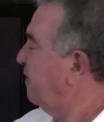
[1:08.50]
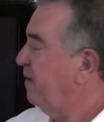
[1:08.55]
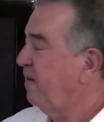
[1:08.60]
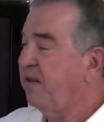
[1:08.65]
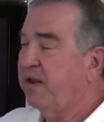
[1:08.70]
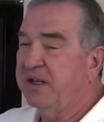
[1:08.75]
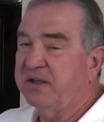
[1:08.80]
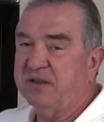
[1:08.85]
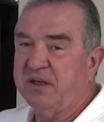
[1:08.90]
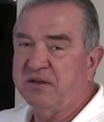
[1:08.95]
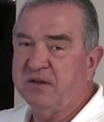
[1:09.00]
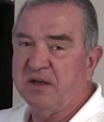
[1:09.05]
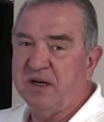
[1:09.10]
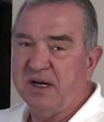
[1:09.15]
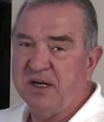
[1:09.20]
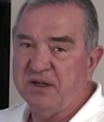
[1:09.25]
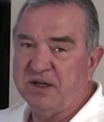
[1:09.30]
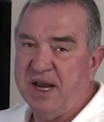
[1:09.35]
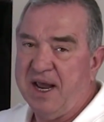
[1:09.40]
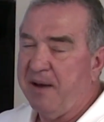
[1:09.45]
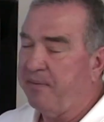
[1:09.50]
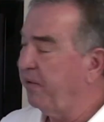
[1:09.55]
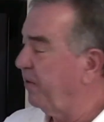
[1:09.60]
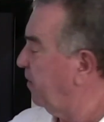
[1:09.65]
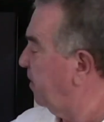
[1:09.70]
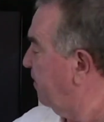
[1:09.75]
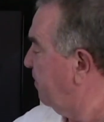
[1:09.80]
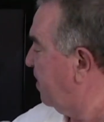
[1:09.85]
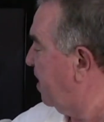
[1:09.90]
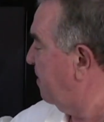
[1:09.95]
This is an
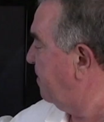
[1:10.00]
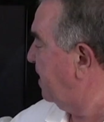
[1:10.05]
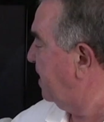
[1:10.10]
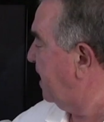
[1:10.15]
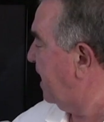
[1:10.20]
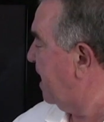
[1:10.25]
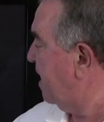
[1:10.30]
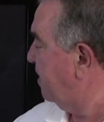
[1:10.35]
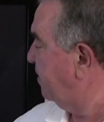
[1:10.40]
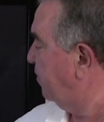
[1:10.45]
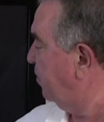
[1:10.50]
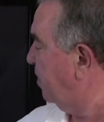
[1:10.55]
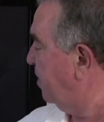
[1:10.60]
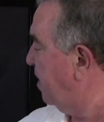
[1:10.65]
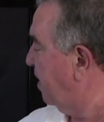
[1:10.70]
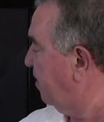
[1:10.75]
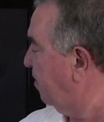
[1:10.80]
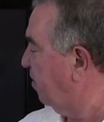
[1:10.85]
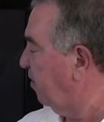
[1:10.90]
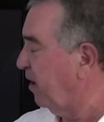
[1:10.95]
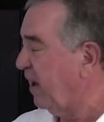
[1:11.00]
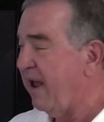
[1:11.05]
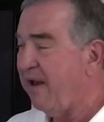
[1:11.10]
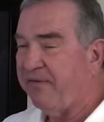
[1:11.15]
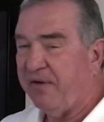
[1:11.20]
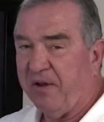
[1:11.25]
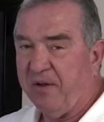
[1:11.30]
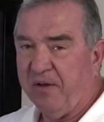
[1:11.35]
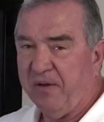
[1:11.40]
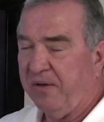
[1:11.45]
example of coming down to another
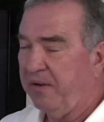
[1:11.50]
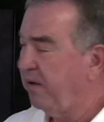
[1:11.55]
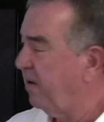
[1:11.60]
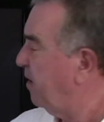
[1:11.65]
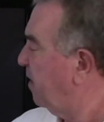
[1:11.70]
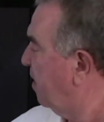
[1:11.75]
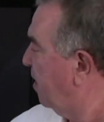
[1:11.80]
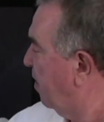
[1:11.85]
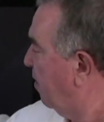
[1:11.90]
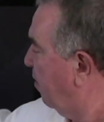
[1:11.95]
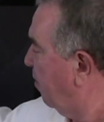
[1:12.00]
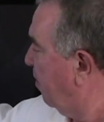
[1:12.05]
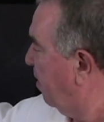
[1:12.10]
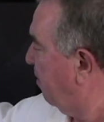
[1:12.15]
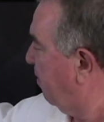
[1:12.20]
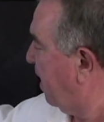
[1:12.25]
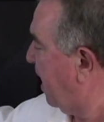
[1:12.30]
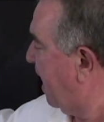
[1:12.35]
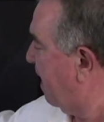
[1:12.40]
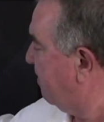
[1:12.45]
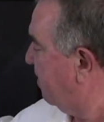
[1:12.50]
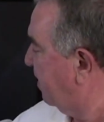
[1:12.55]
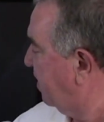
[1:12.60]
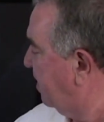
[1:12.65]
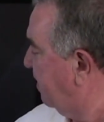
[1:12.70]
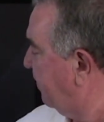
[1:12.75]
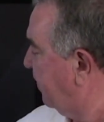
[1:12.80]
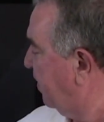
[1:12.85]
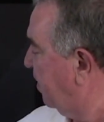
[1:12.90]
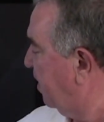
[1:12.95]
level, where we have a
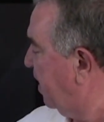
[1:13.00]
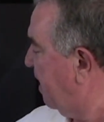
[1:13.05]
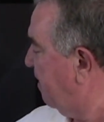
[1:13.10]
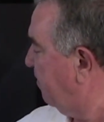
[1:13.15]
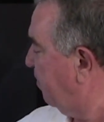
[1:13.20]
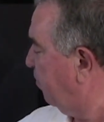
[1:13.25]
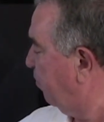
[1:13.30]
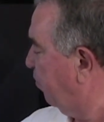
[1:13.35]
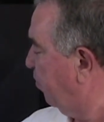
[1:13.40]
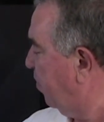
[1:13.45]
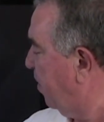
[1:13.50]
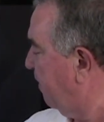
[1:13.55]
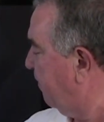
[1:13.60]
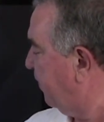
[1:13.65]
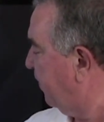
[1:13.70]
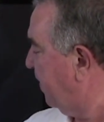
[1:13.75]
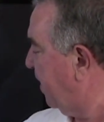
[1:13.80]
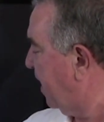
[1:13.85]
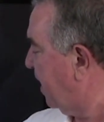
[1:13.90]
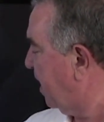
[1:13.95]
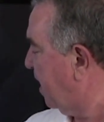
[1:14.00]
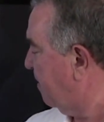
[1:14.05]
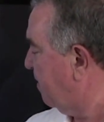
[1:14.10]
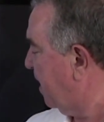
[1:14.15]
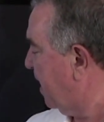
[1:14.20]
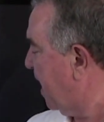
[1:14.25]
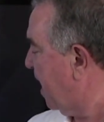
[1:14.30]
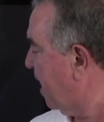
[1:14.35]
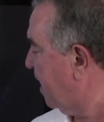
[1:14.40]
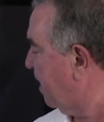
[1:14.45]
different level roof and
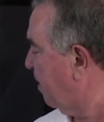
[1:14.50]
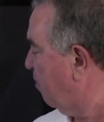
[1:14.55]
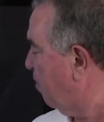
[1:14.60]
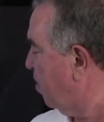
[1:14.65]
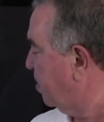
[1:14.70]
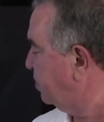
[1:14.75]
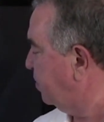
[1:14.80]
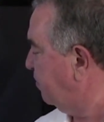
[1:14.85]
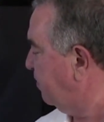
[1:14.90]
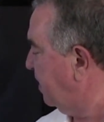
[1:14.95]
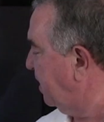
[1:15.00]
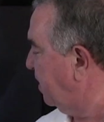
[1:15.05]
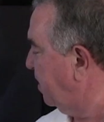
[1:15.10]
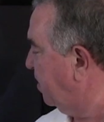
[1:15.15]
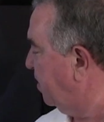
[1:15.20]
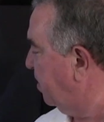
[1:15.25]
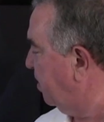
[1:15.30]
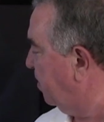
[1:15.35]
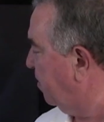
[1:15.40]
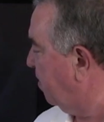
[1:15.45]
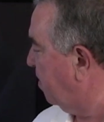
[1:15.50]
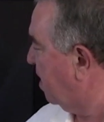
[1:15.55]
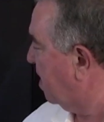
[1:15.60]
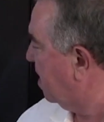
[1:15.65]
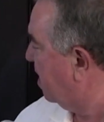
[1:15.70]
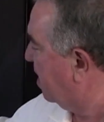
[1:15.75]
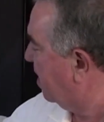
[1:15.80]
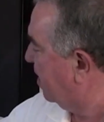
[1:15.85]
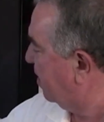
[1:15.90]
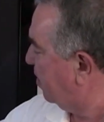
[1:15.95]
coming out and what you need to do.
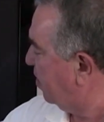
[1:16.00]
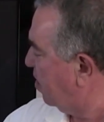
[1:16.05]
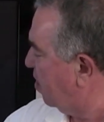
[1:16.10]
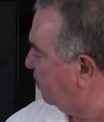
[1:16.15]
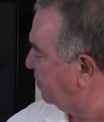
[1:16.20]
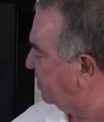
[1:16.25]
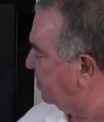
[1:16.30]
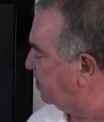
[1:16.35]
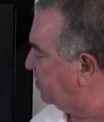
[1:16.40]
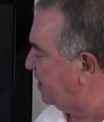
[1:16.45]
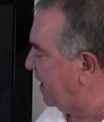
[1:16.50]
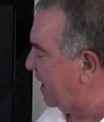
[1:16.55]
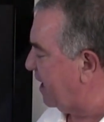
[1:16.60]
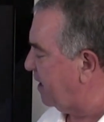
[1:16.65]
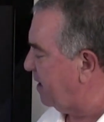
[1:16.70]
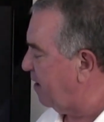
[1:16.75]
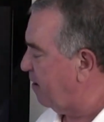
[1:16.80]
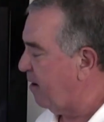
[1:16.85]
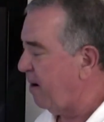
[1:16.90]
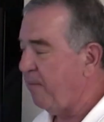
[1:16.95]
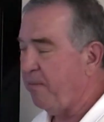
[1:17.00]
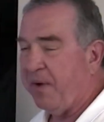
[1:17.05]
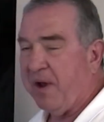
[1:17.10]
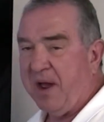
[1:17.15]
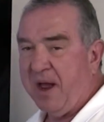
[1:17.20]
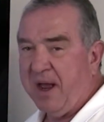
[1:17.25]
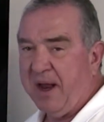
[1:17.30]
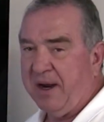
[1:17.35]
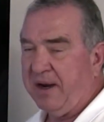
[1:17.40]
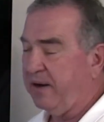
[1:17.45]
Note the secondary
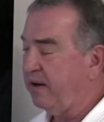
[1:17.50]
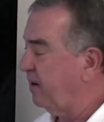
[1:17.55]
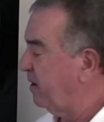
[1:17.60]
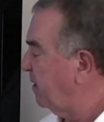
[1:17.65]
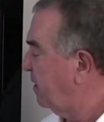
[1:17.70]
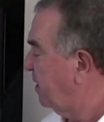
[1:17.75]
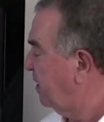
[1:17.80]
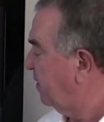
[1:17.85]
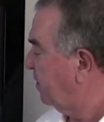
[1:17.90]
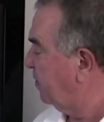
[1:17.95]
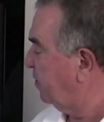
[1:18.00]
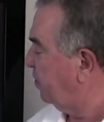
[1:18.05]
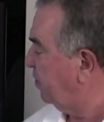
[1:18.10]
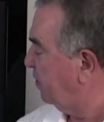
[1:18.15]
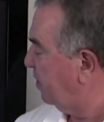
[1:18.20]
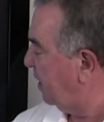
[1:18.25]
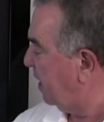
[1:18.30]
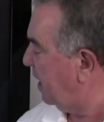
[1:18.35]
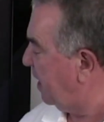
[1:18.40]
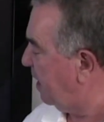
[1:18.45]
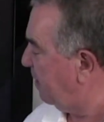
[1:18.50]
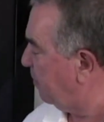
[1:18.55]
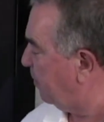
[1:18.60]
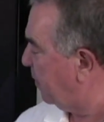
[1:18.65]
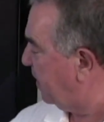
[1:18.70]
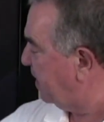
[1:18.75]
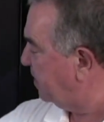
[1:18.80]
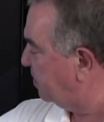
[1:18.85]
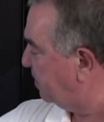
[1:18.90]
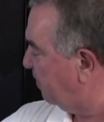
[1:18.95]
bond to the
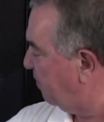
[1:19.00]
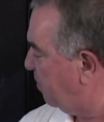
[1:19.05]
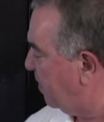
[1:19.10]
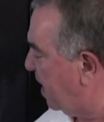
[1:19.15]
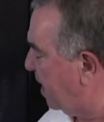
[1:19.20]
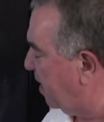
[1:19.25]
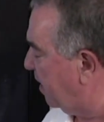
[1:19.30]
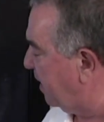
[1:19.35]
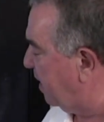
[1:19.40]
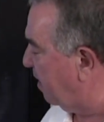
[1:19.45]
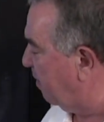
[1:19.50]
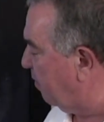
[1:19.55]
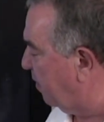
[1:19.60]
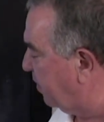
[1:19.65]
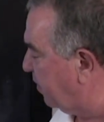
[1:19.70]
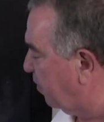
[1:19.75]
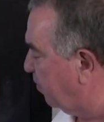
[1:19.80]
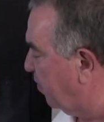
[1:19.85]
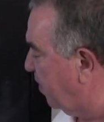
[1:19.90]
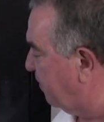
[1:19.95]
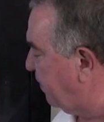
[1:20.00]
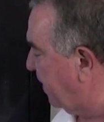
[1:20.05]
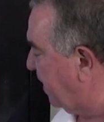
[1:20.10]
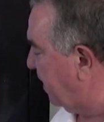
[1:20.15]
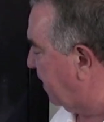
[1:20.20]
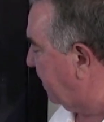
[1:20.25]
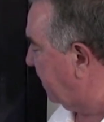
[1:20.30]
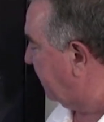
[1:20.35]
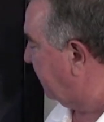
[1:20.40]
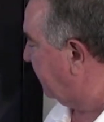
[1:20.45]
piece of metal here with the roofing.